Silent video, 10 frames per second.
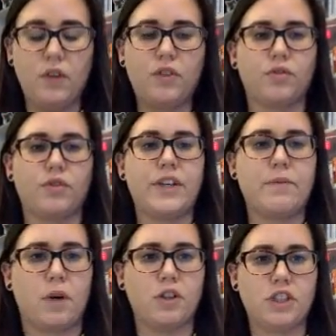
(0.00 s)

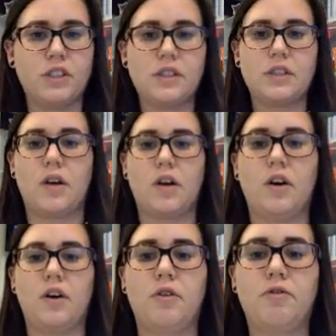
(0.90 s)
reemergence
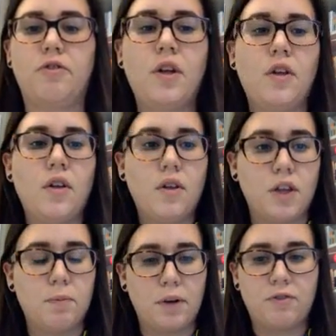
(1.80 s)
of
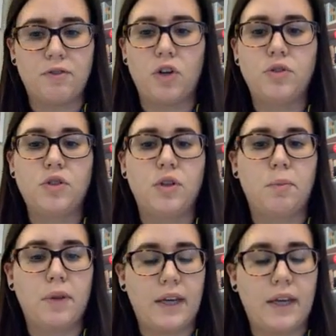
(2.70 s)
the buffalo to the
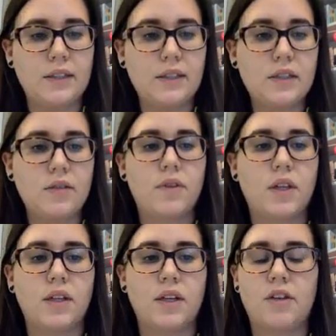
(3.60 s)
plains,
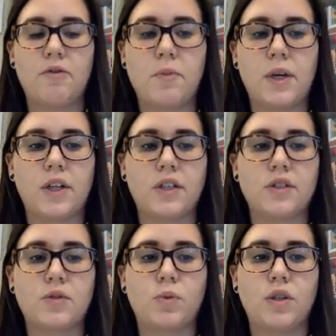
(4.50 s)
that the Native
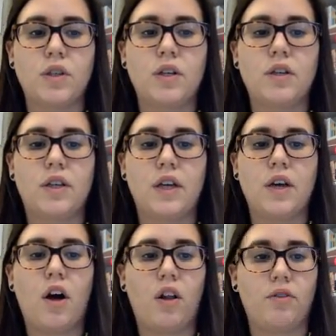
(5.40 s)
Americans would
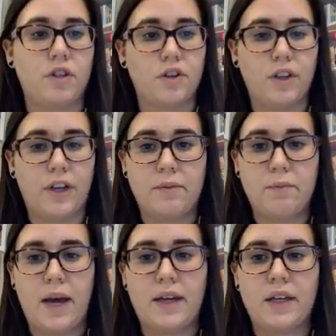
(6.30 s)
get all of their land
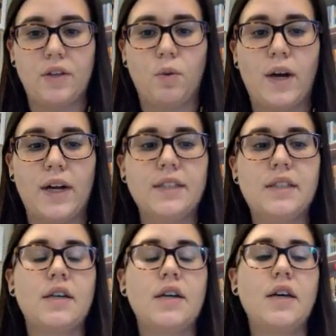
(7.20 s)
back in the
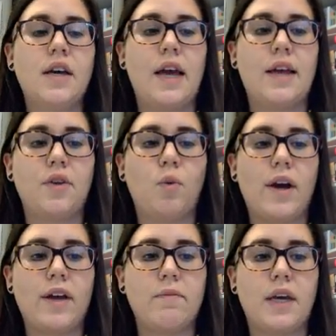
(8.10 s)
West, and the
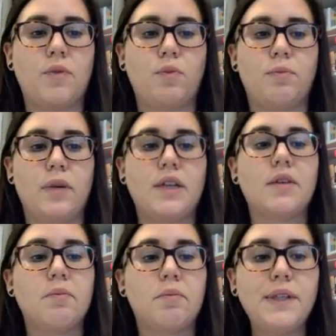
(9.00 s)
white man would be
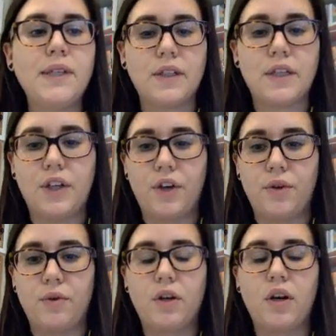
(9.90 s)
completely
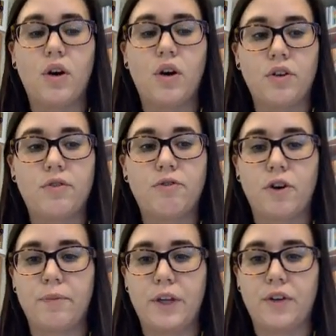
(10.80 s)
gone
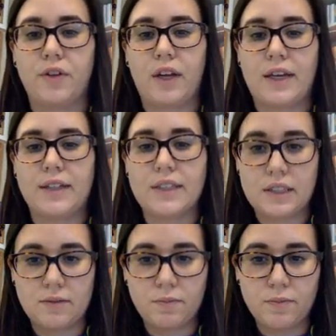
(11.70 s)
from their
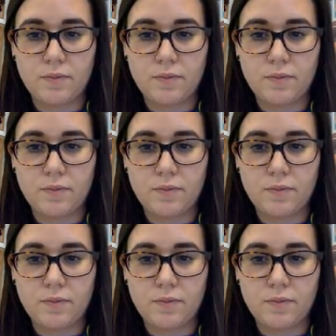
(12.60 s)
lands.